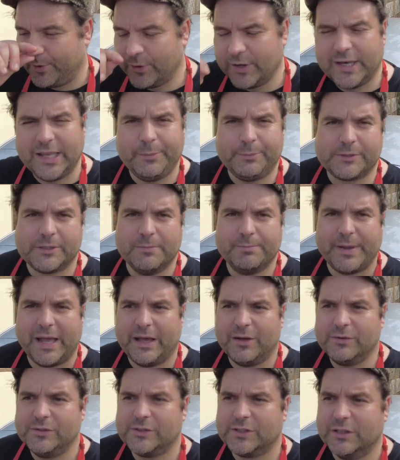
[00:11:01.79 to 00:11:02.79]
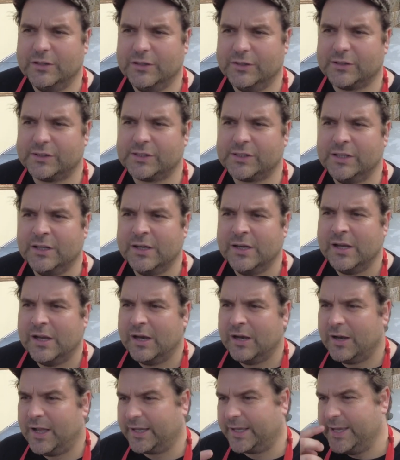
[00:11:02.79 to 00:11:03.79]
on leaps and bounds and looks
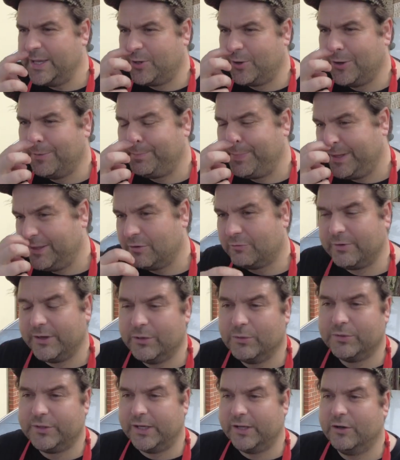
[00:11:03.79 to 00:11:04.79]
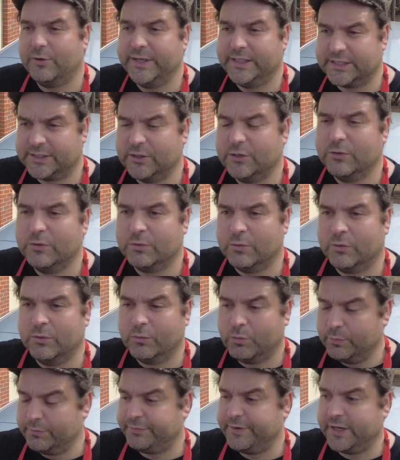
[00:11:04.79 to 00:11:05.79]
like he could be the real deal. He's still
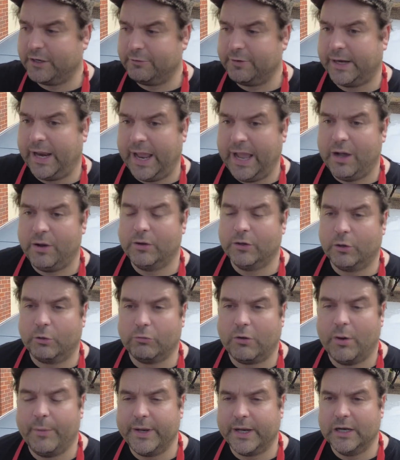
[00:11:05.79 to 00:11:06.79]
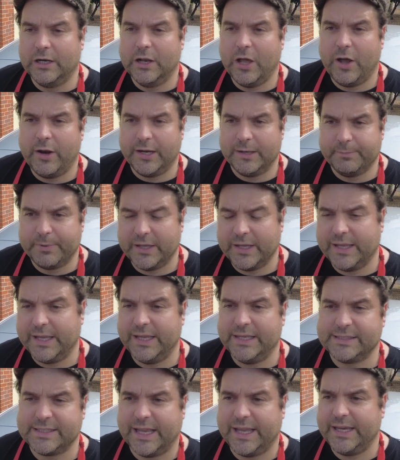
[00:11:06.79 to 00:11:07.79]
figuring it out and growing and learning, but at
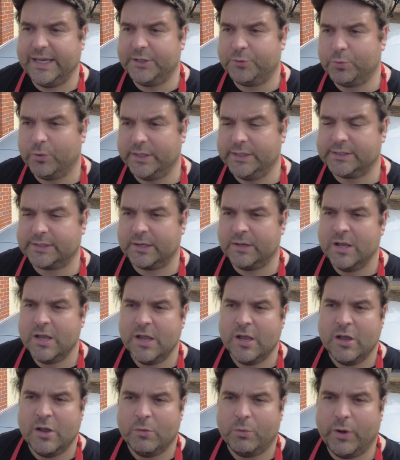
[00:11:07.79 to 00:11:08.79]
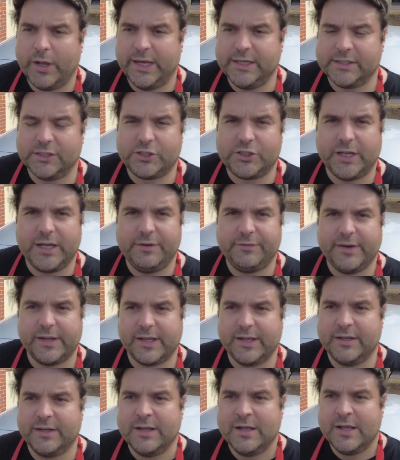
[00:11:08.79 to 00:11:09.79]
his age, what he's achieving
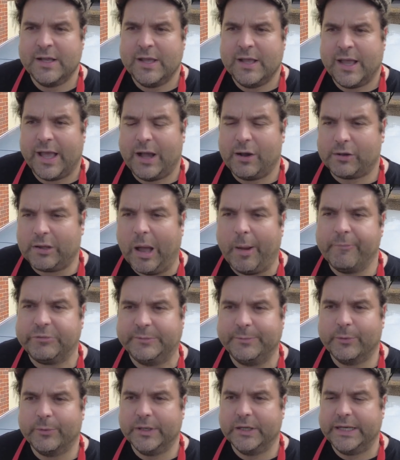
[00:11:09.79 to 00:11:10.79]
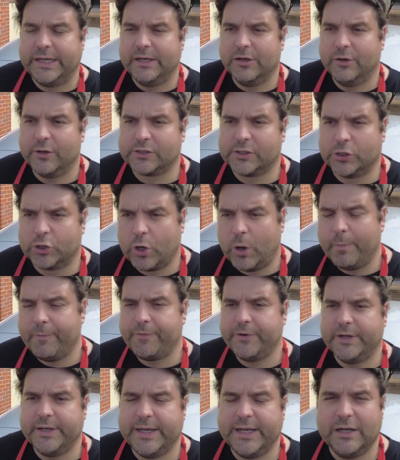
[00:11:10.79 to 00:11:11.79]
and how comfortable he looks and
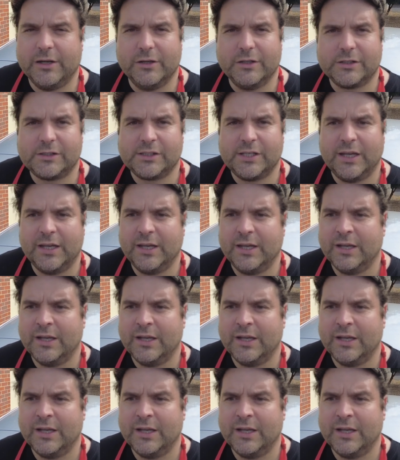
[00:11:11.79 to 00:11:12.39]
confident he looks